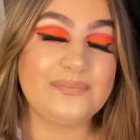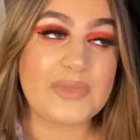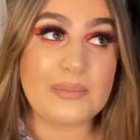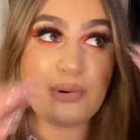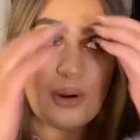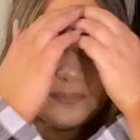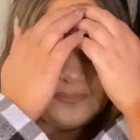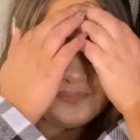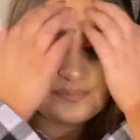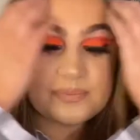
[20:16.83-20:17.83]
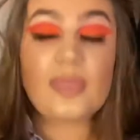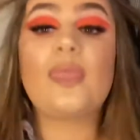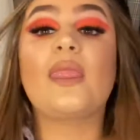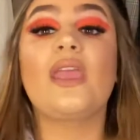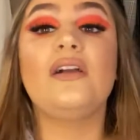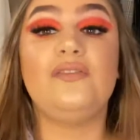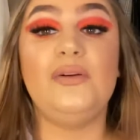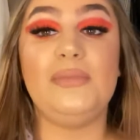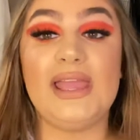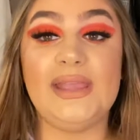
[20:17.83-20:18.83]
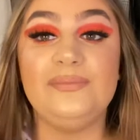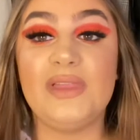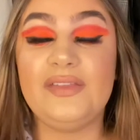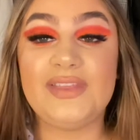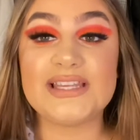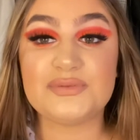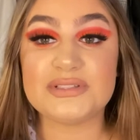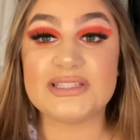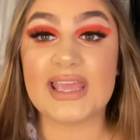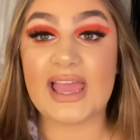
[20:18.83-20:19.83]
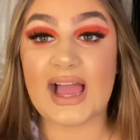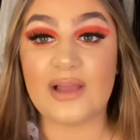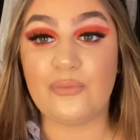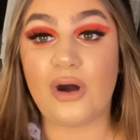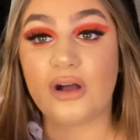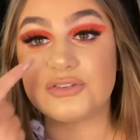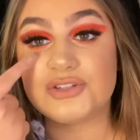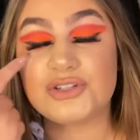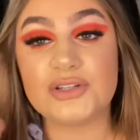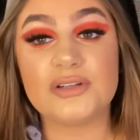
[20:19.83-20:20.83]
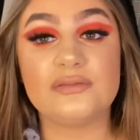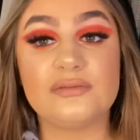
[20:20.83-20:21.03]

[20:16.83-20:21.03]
But for me, this was the year I watched...